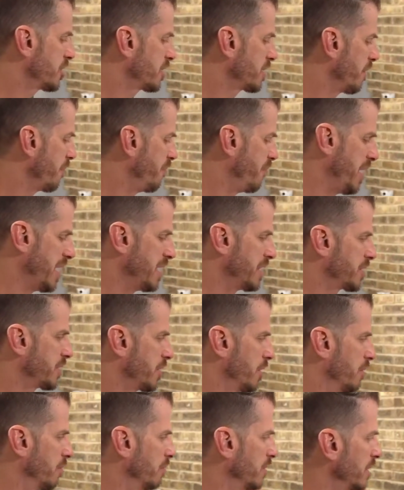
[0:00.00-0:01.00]
a base
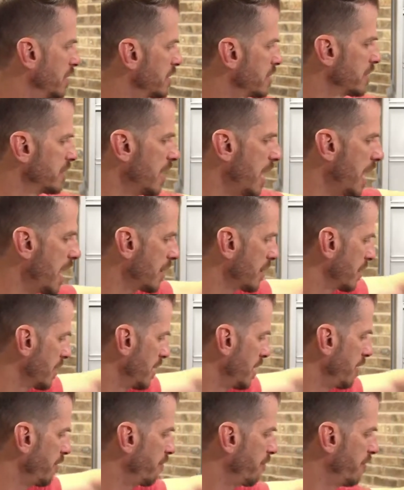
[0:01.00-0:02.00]
coat. It's not
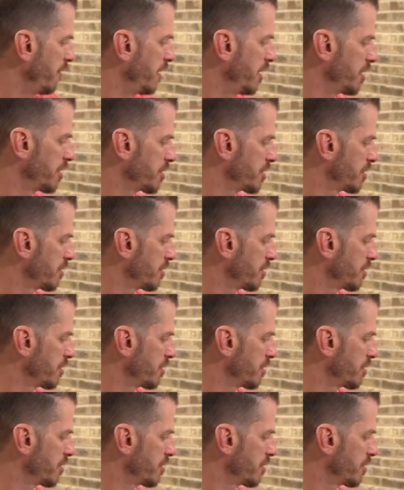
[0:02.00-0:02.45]
the finished